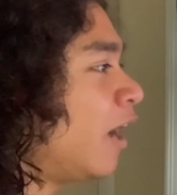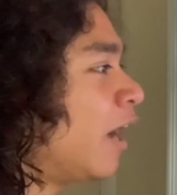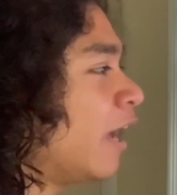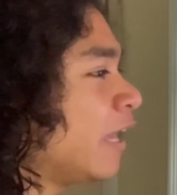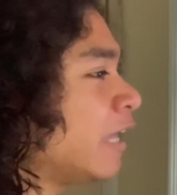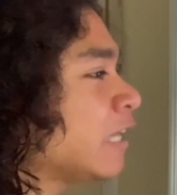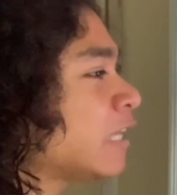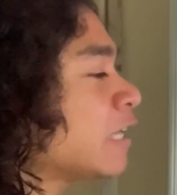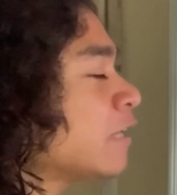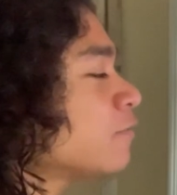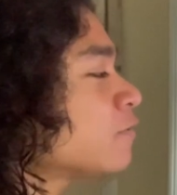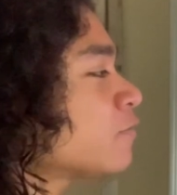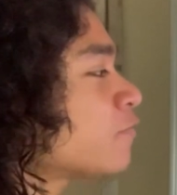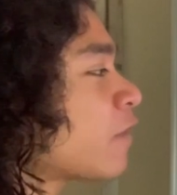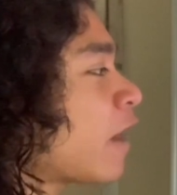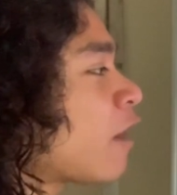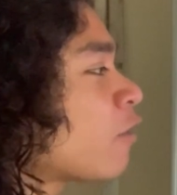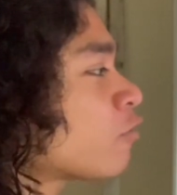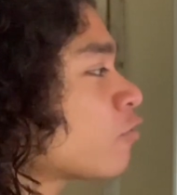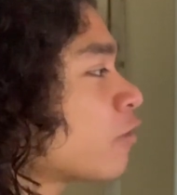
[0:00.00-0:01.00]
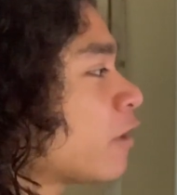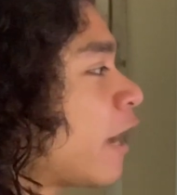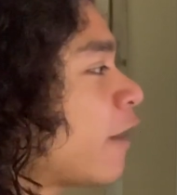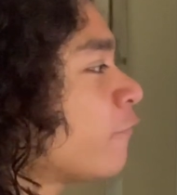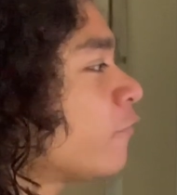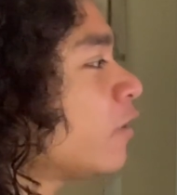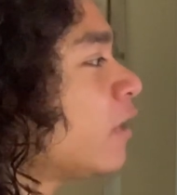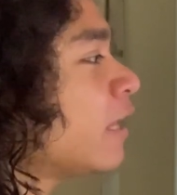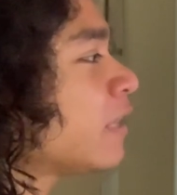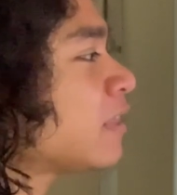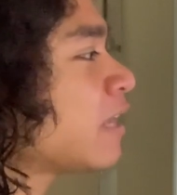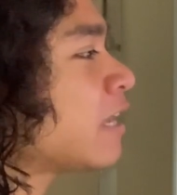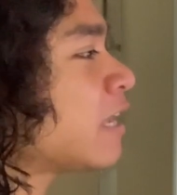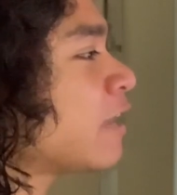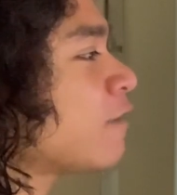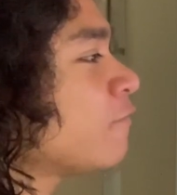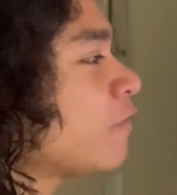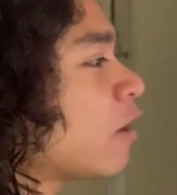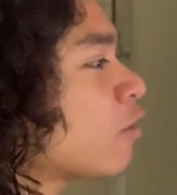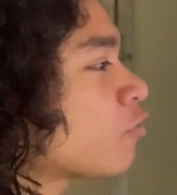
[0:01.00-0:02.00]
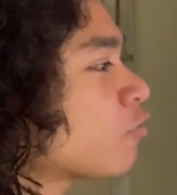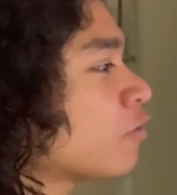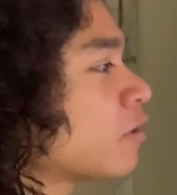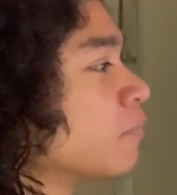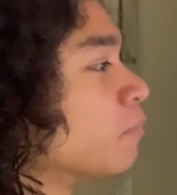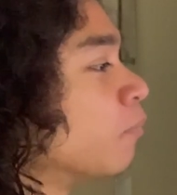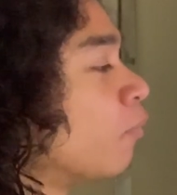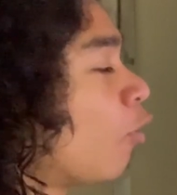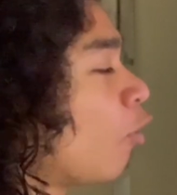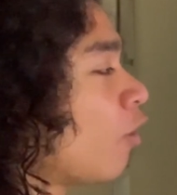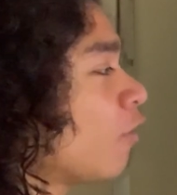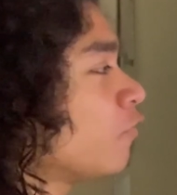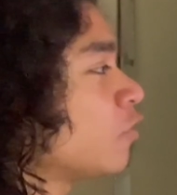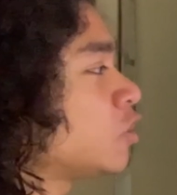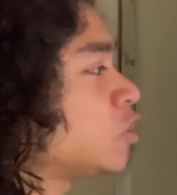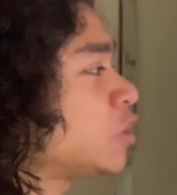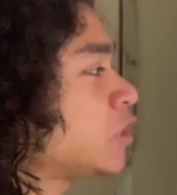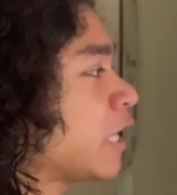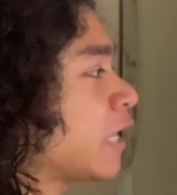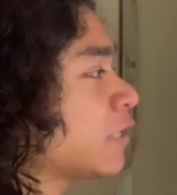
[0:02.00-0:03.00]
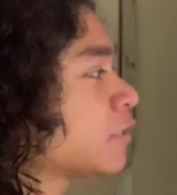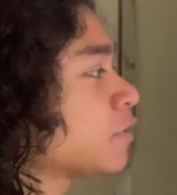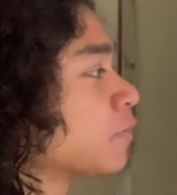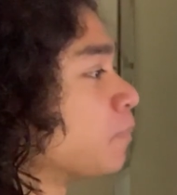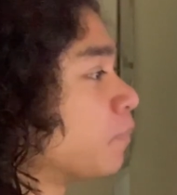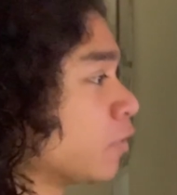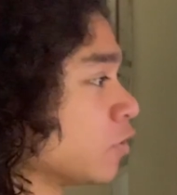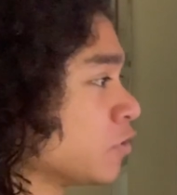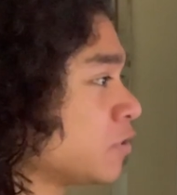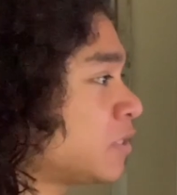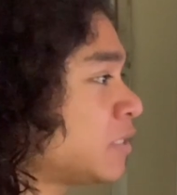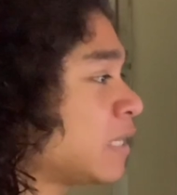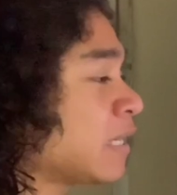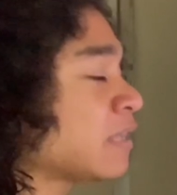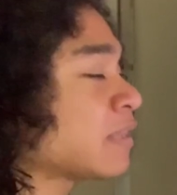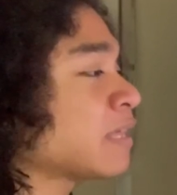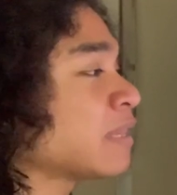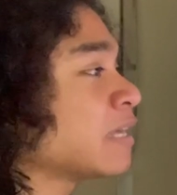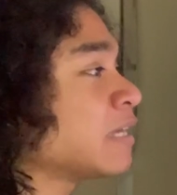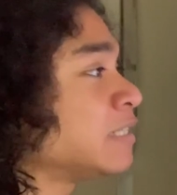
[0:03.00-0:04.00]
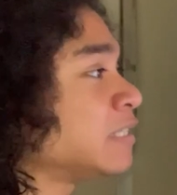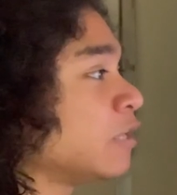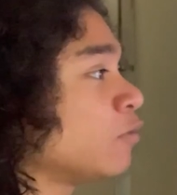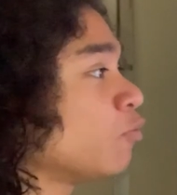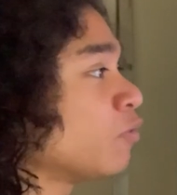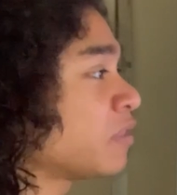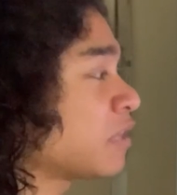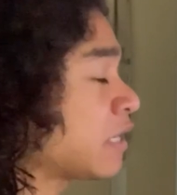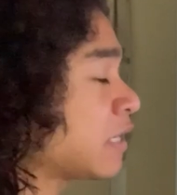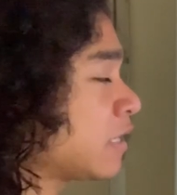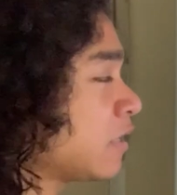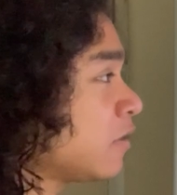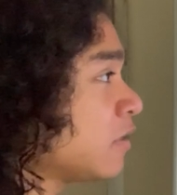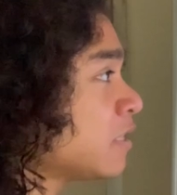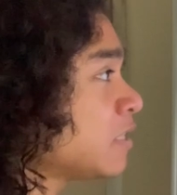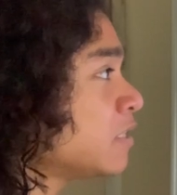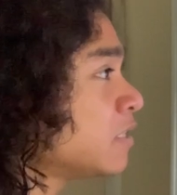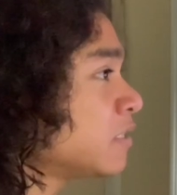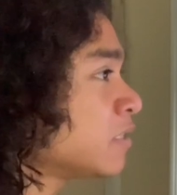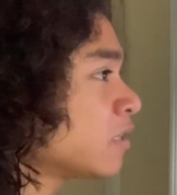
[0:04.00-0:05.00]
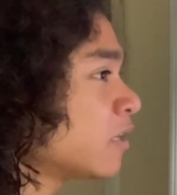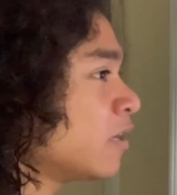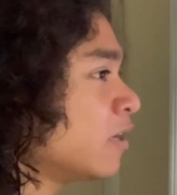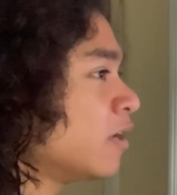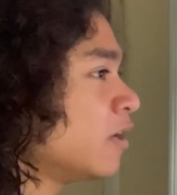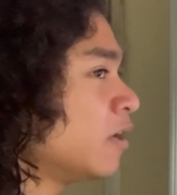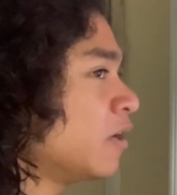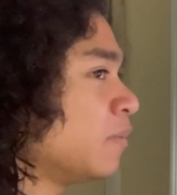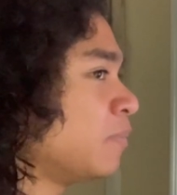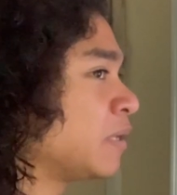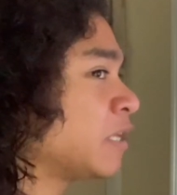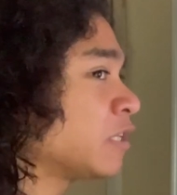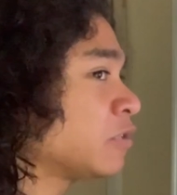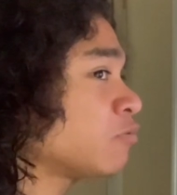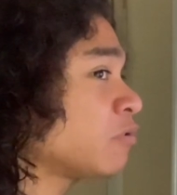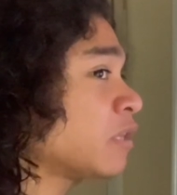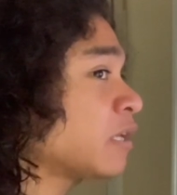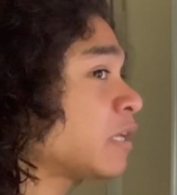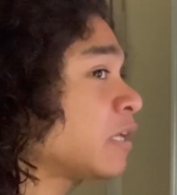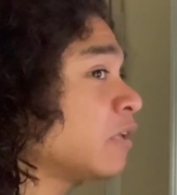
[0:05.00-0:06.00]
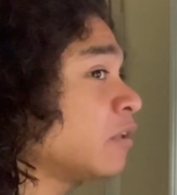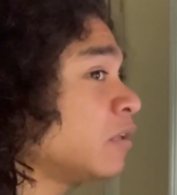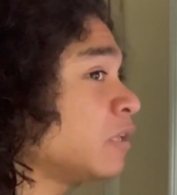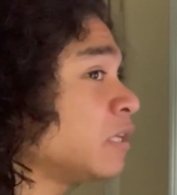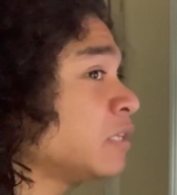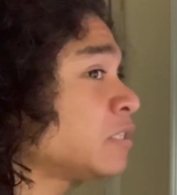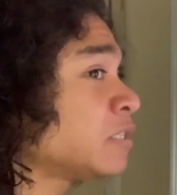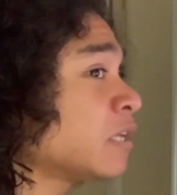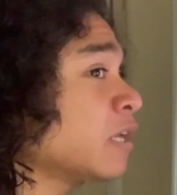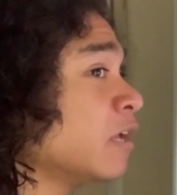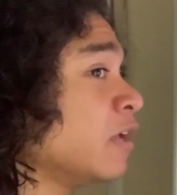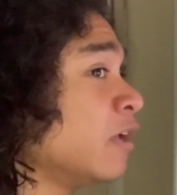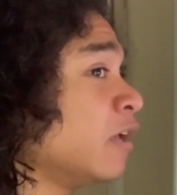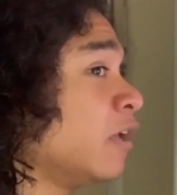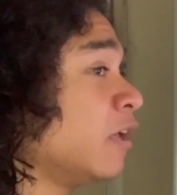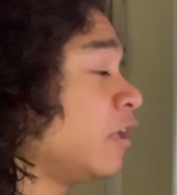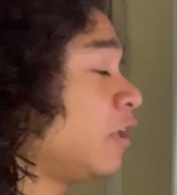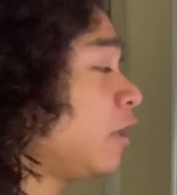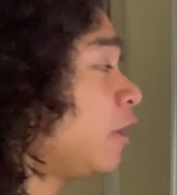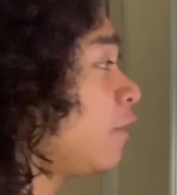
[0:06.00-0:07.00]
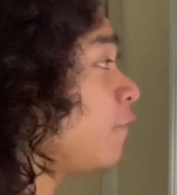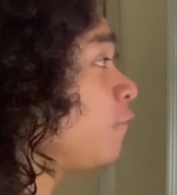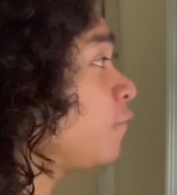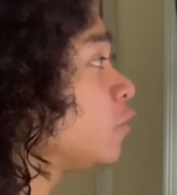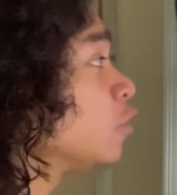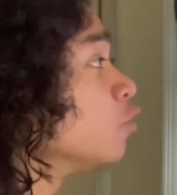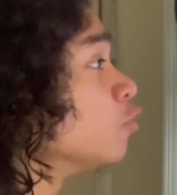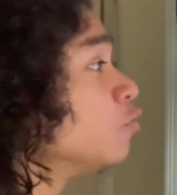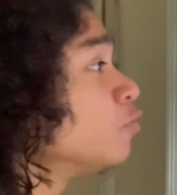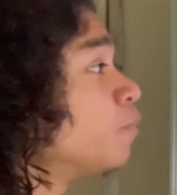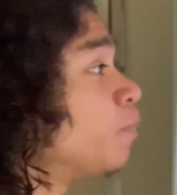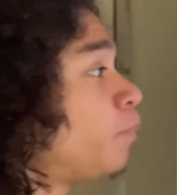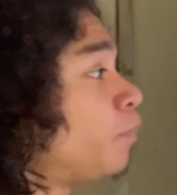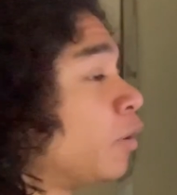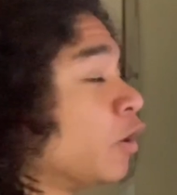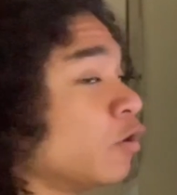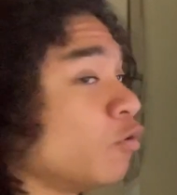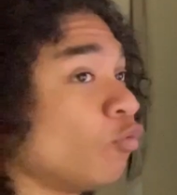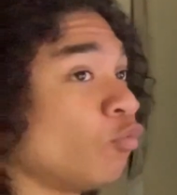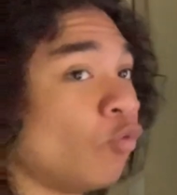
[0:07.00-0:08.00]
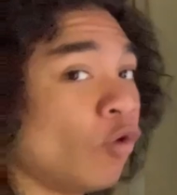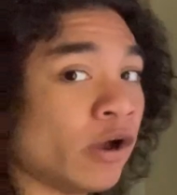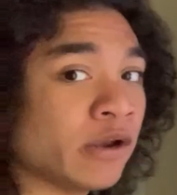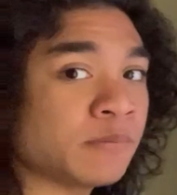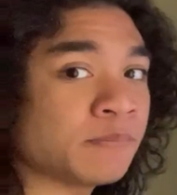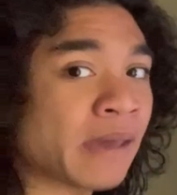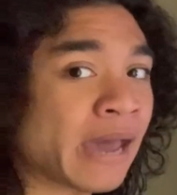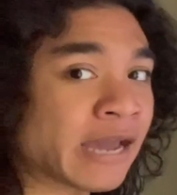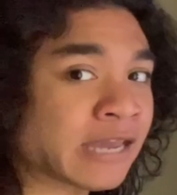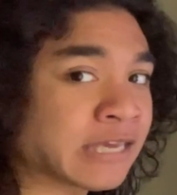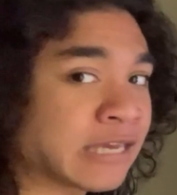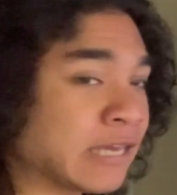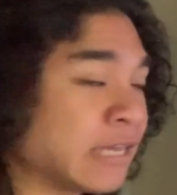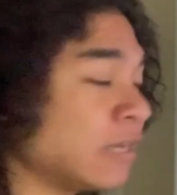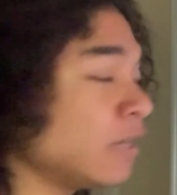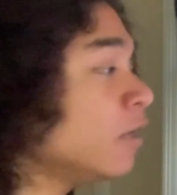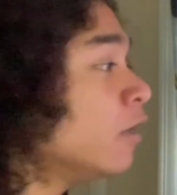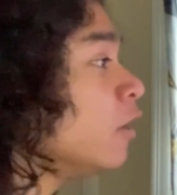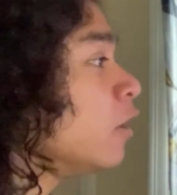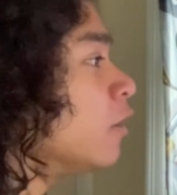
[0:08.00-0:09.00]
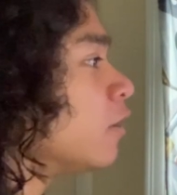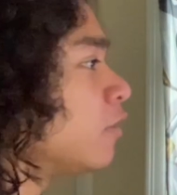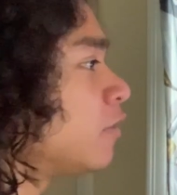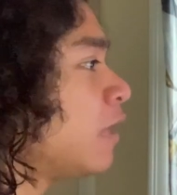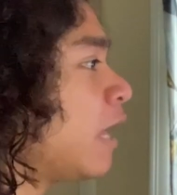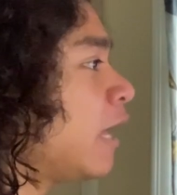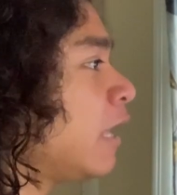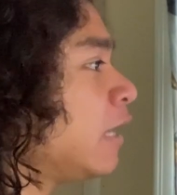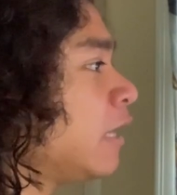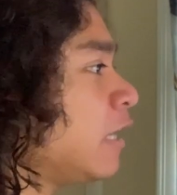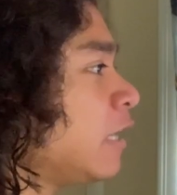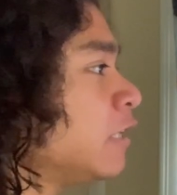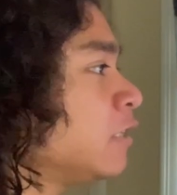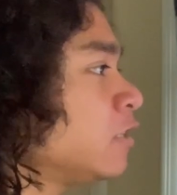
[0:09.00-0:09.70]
it gives Valkyrie... I feel like they gave Valkyrie more of a chance of bursting than they did with Achilles. Because with Achilles, if you put 1 back in, then it